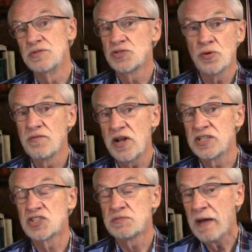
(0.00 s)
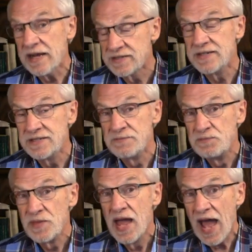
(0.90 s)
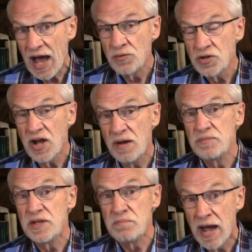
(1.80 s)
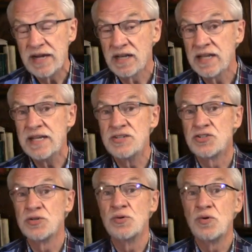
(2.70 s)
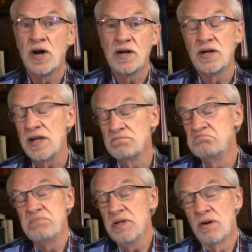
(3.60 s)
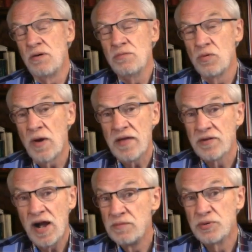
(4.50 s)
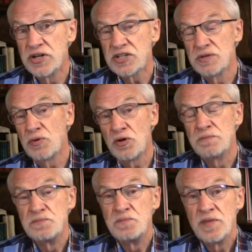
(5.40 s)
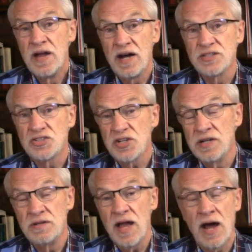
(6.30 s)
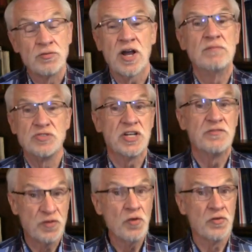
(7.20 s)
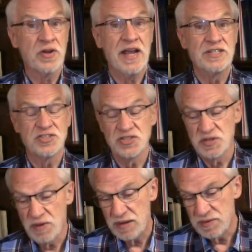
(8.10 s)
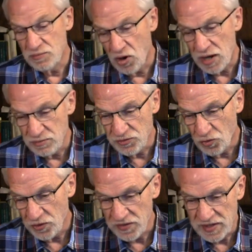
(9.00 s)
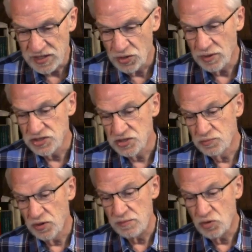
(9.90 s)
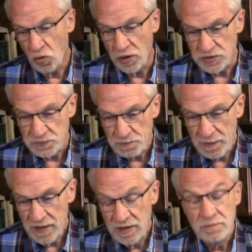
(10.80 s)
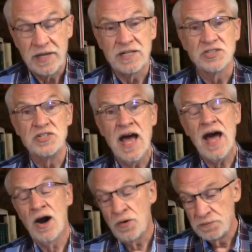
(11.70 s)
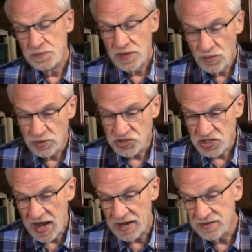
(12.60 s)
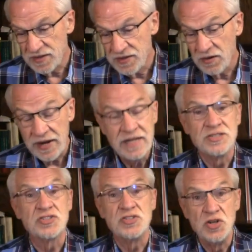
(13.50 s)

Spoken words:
sort of unexpected outcome that might lead to rather unpredictable outcomes in further cases that might be brought before the U.S. Supreme Court. Because now we're saying that there is